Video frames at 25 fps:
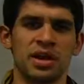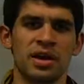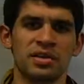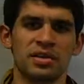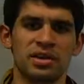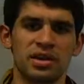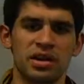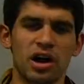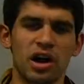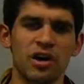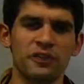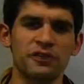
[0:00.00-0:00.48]

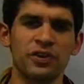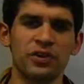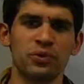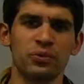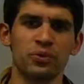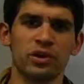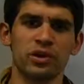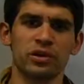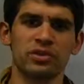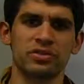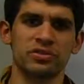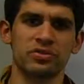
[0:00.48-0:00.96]
that often
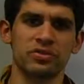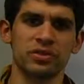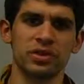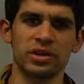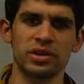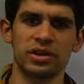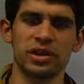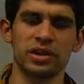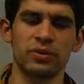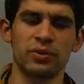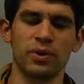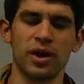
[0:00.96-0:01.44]
works
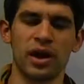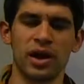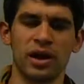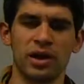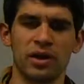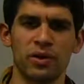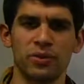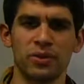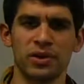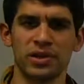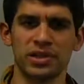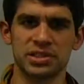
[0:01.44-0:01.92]
really
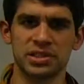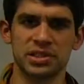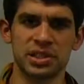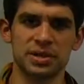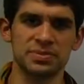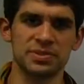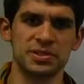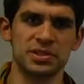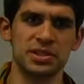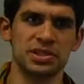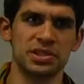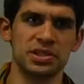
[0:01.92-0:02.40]
well where
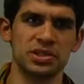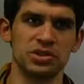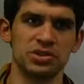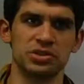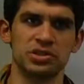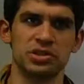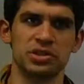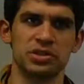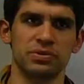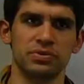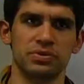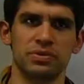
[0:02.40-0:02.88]

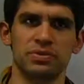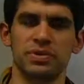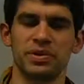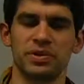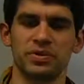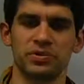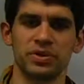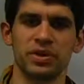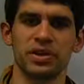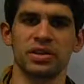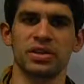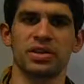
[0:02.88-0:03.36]
substitution would be
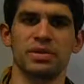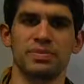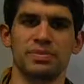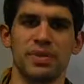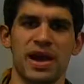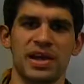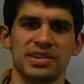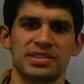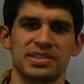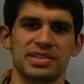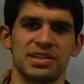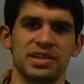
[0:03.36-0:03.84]
really
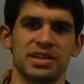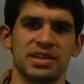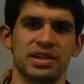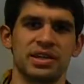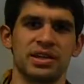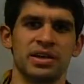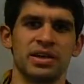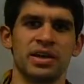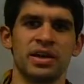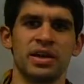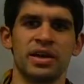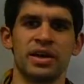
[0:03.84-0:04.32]
messy